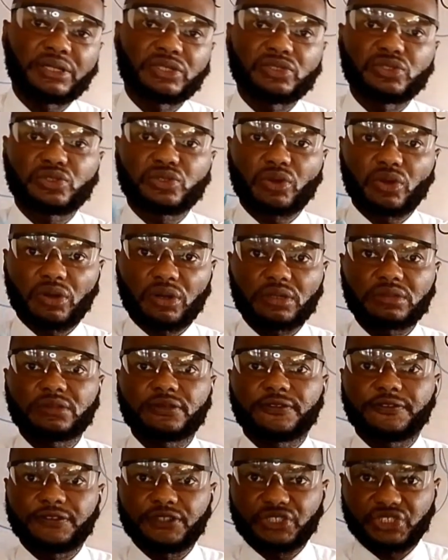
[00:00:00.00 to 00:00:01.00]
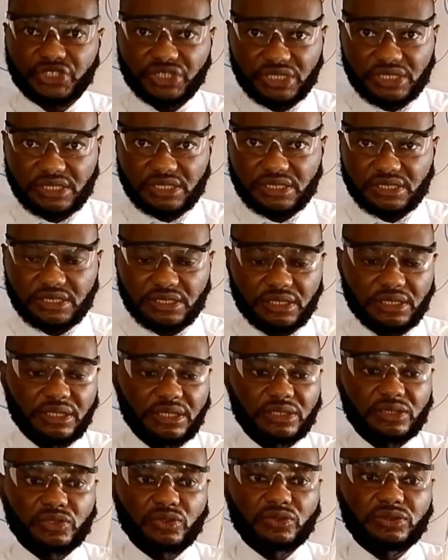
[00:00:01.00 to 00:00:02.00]
is called filtrate.
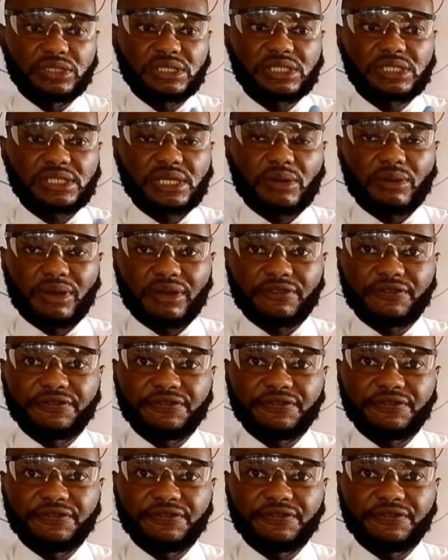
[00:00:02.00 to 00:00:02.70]
So this is our